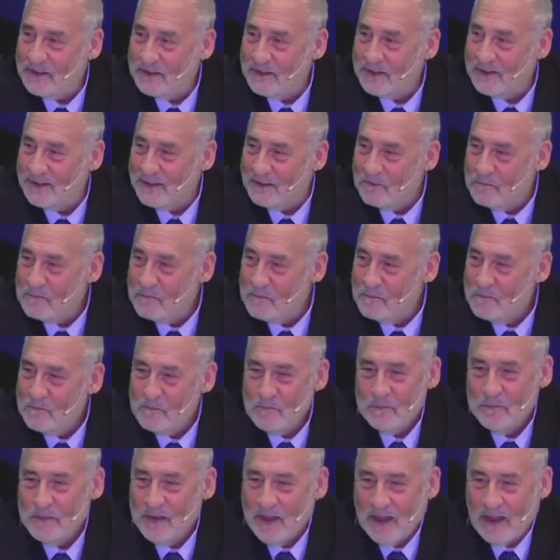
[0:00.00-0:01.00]
idea.
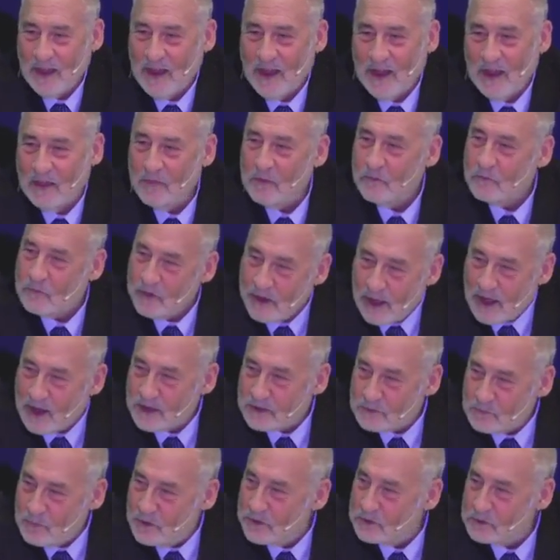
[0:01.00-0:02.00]
And the
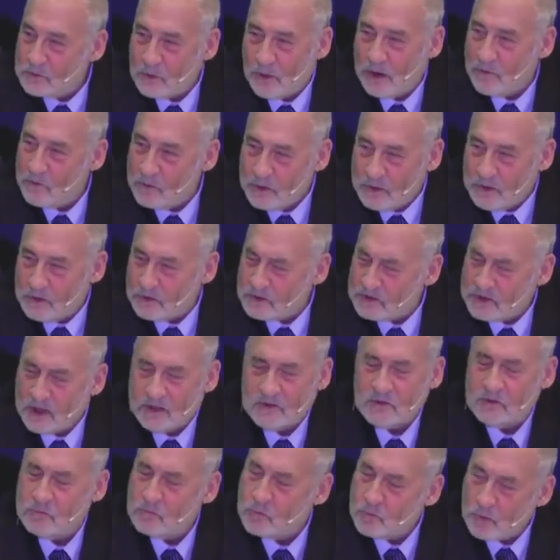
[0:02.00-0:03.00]
finance minister every year
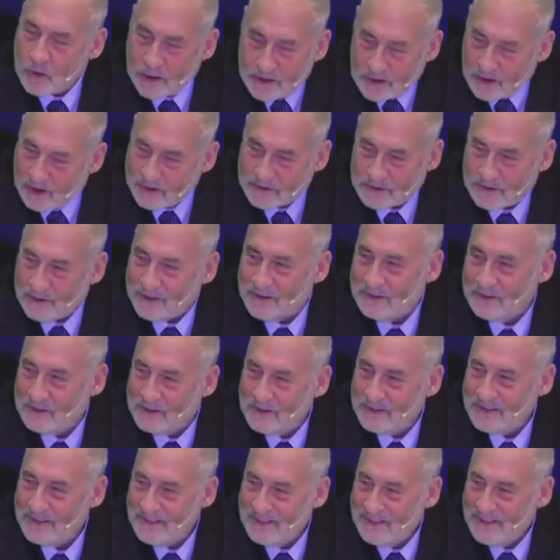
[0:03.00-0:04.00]
says, Great idea.
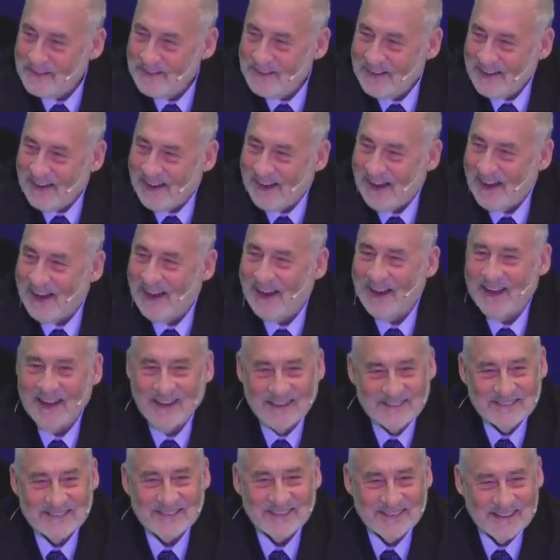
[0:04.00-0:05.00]

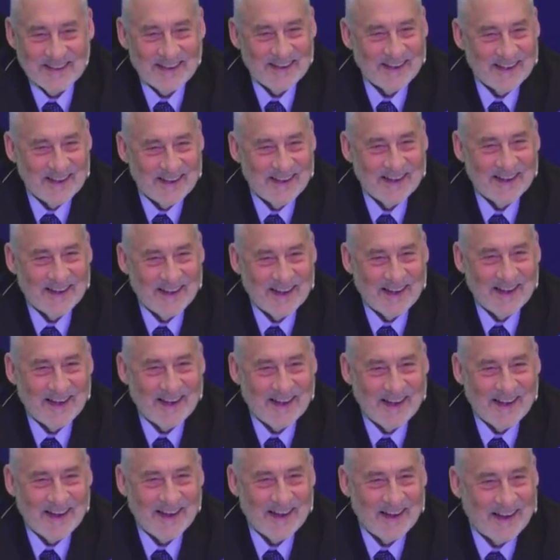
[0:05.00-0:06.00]
And
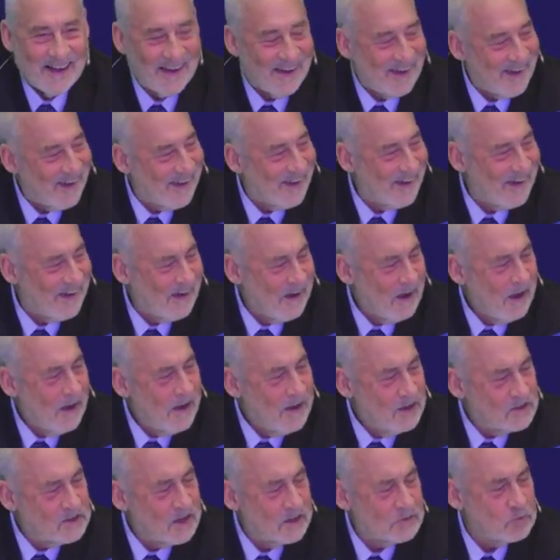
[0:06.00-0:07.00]
uh,
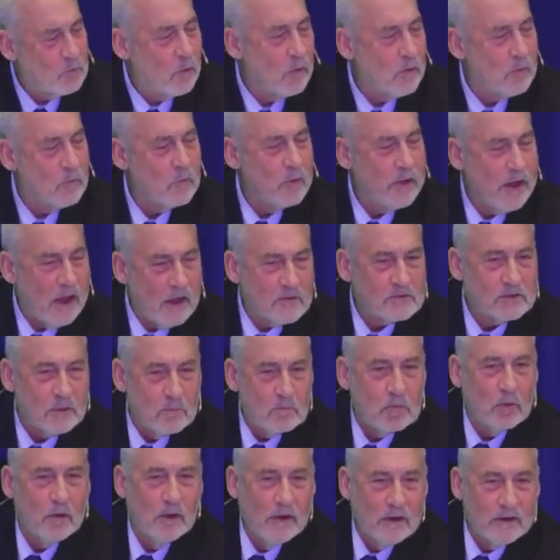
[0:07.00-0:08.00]
he says, We have
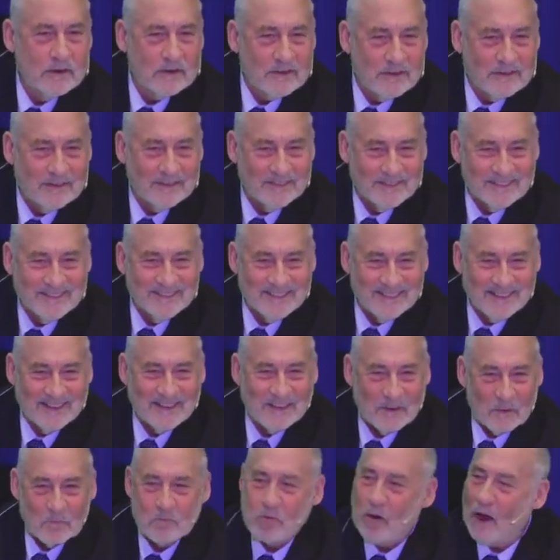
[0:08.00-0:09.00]
some political
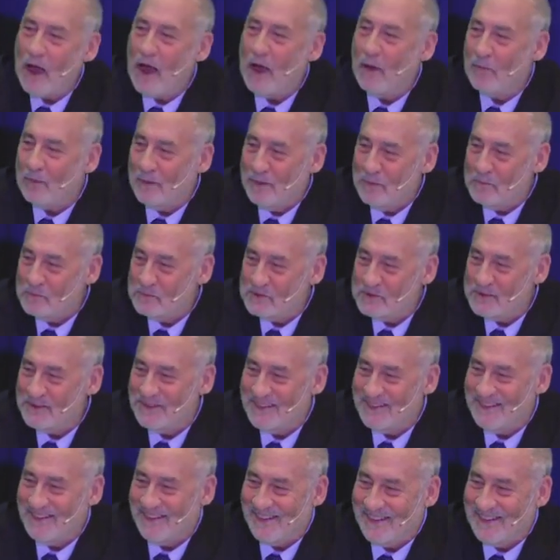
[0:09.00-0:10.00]
uh, problems,
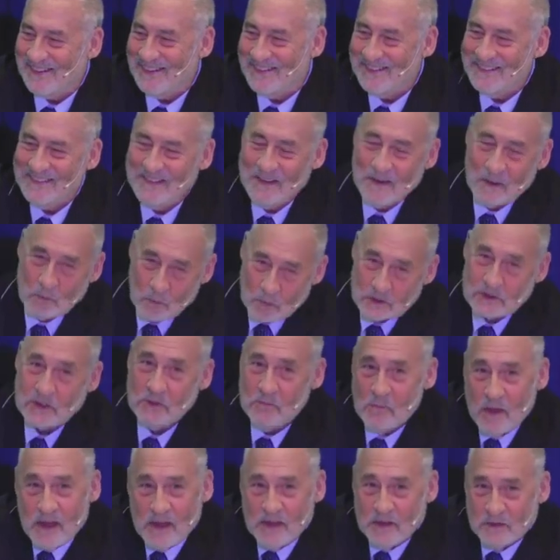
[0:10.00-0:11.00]
which
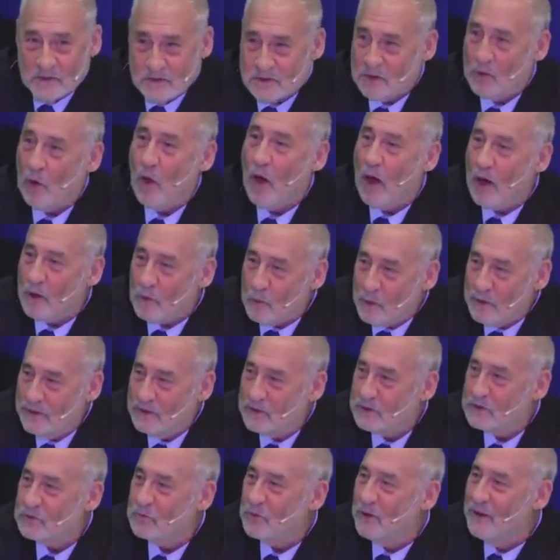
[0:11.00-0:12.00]
he means the auto
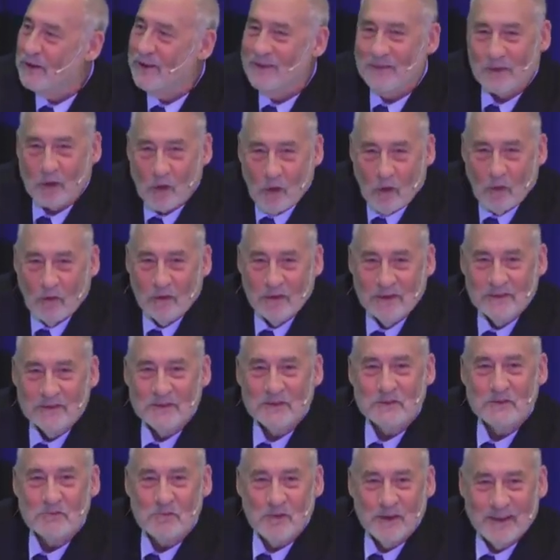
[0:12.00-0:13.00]
industry, the coal
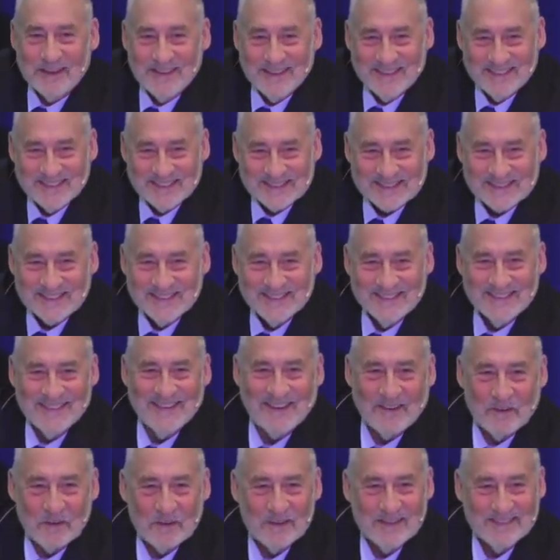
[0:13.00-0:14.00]
industry, the
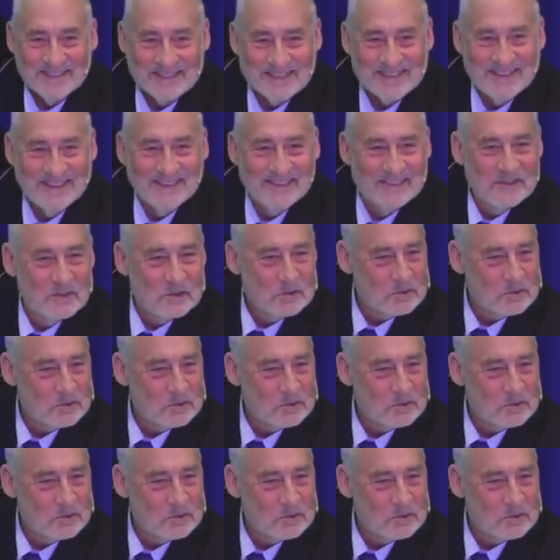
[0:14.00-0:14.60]
you know, steel